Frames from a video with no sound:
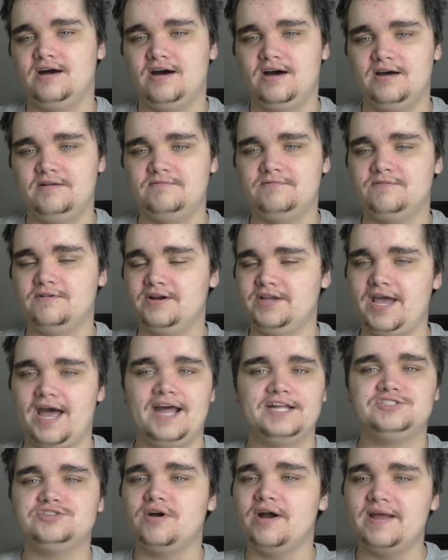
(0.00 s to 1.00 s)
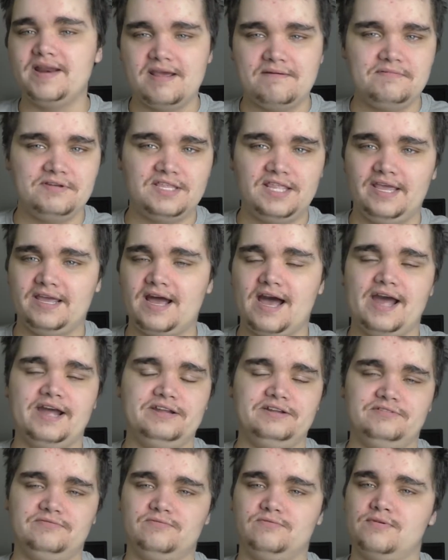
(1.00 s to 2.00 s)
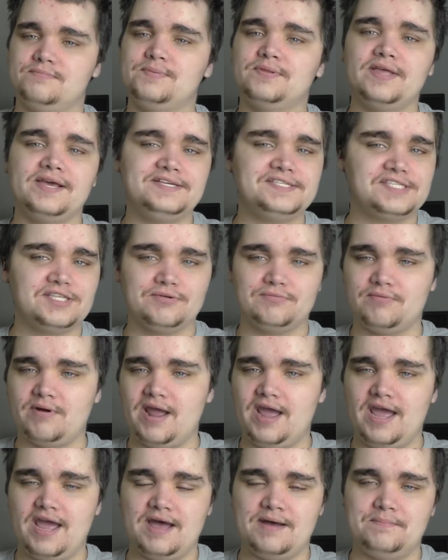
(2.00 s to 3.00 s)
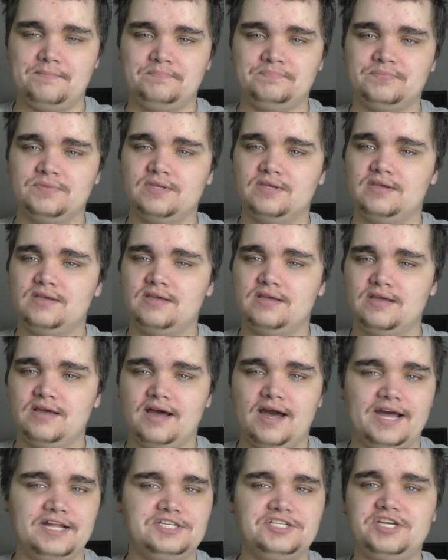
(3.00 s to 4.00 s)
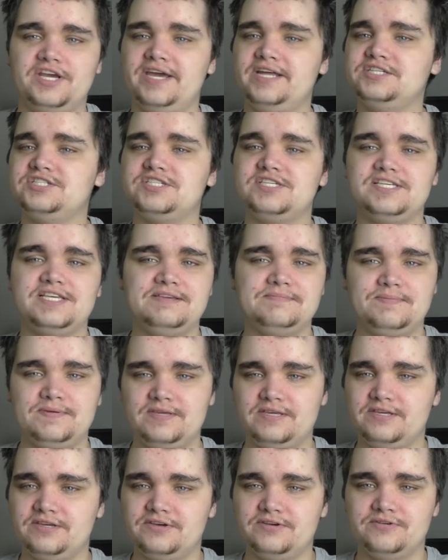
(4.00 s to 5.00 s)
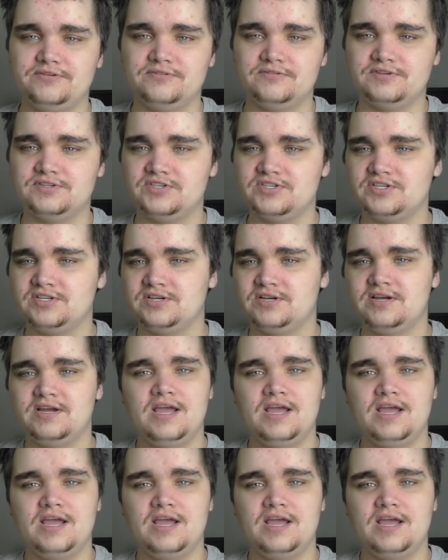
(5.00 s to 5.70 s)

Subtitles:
unfortunately, yeah, I tried everything. I replaced the RAM, I changed CPUs,